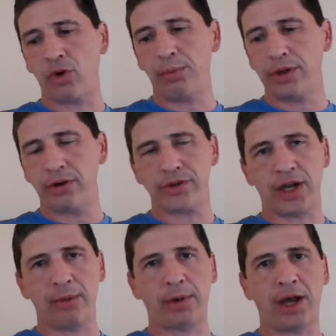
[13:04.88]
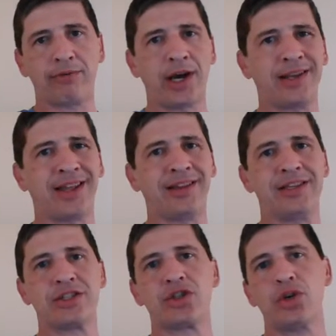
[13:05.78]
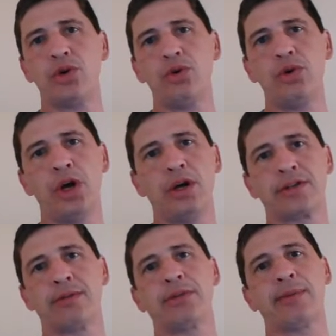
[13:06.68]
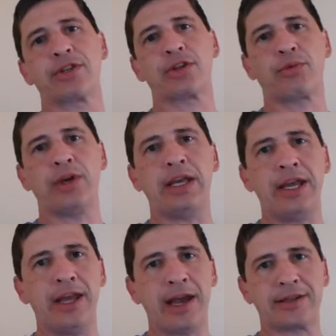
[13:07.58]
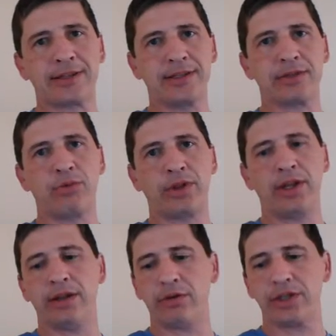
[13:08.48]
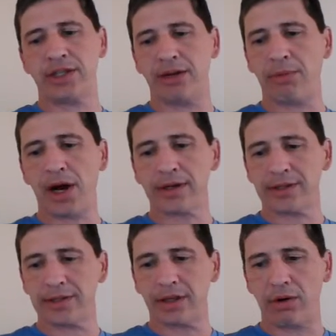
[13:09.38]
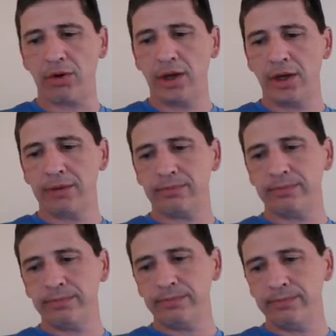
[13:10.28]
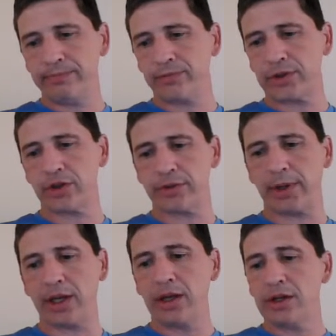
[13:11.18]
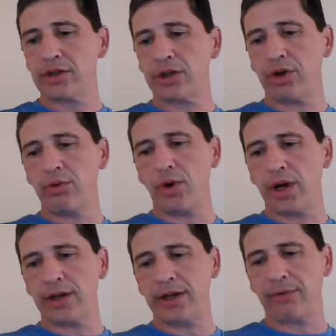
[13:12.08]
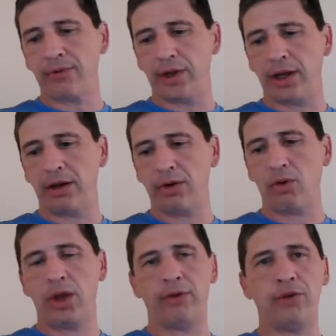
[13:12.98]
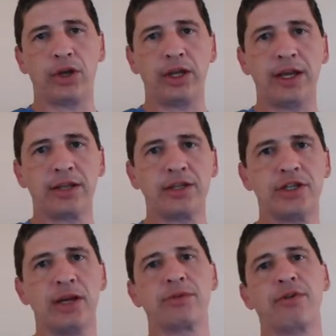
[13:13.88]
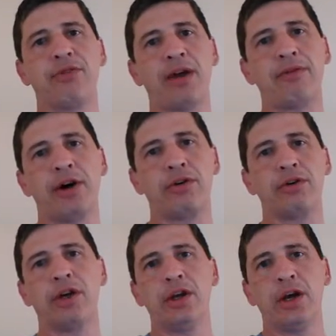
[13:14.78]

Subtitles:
opened those up, I've gotten at least 2, sometimes 3 EXs within those 10 boxes. So, excuse me. So you want to definitely, if you can get the gems of 500,